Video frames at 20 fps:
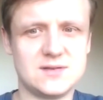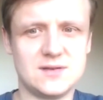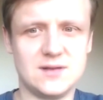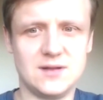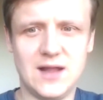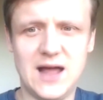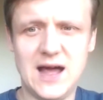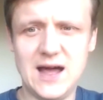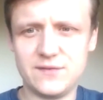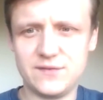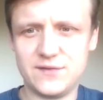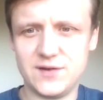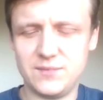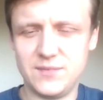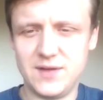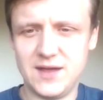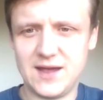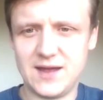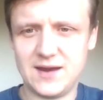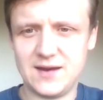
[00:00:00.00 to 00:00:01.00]
laughed at
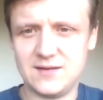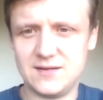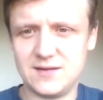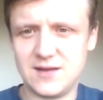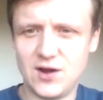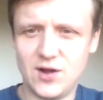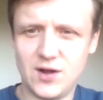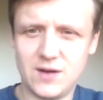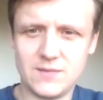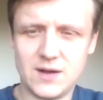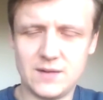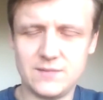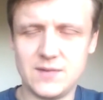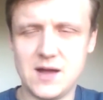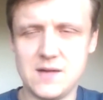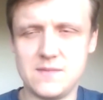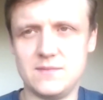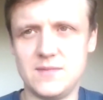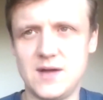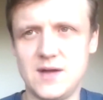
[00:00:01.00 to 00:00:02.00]
me, and you know,
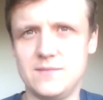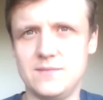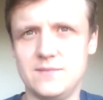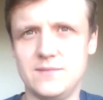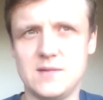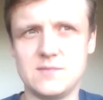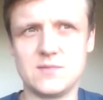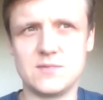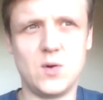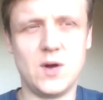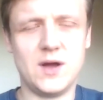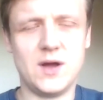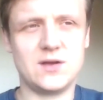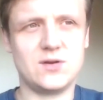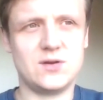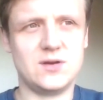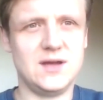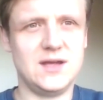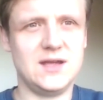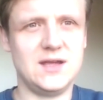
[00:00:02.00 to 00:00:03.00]
I'm quite
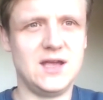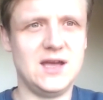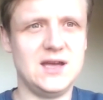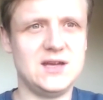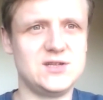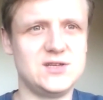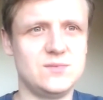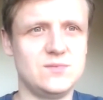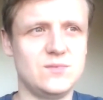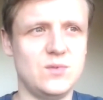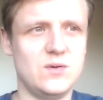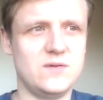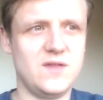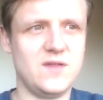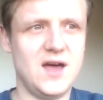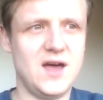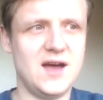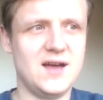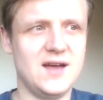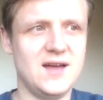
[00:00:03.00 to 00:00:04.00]
good at engaging with
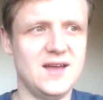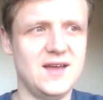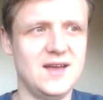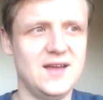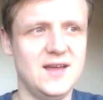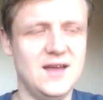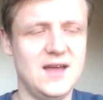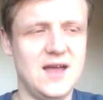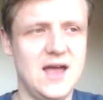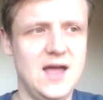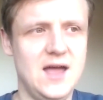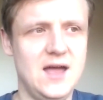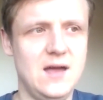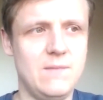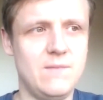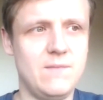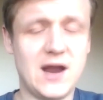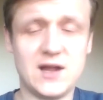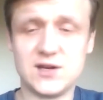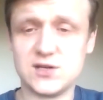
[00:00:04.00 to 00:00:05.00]
that.
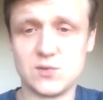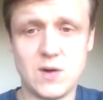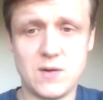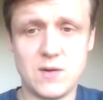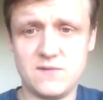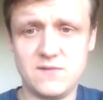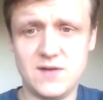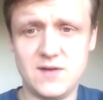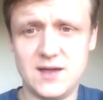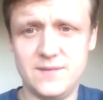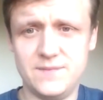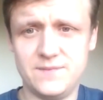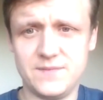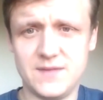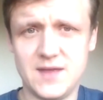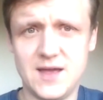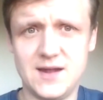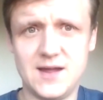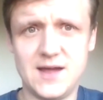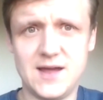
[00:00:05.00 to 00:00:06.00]
And I just went with it,
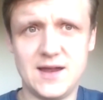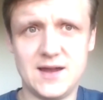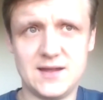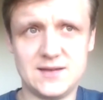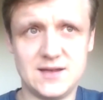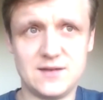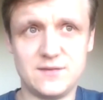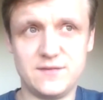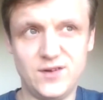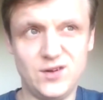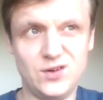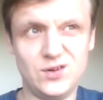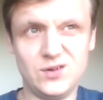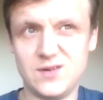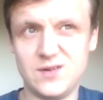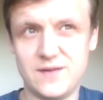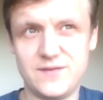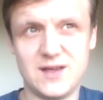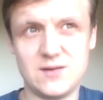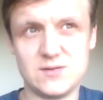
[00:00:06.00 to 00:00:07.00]
and I did a full.
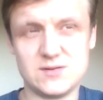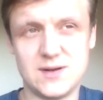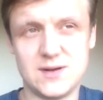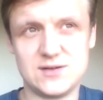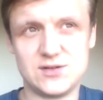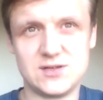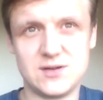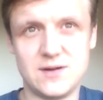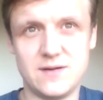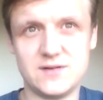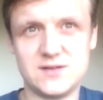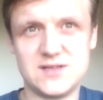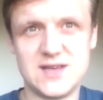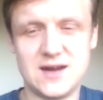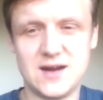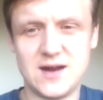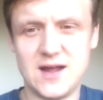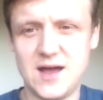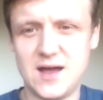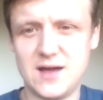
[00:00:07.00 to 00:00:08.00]
I think it was like just over
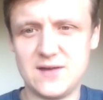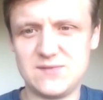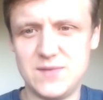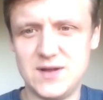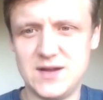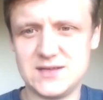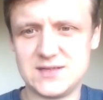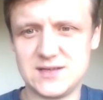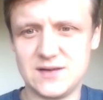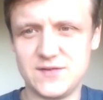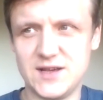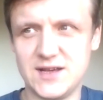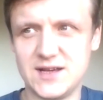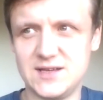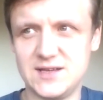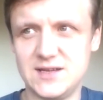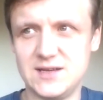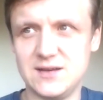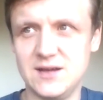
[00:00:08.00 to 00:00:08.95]
10.5 minutes. I think I did.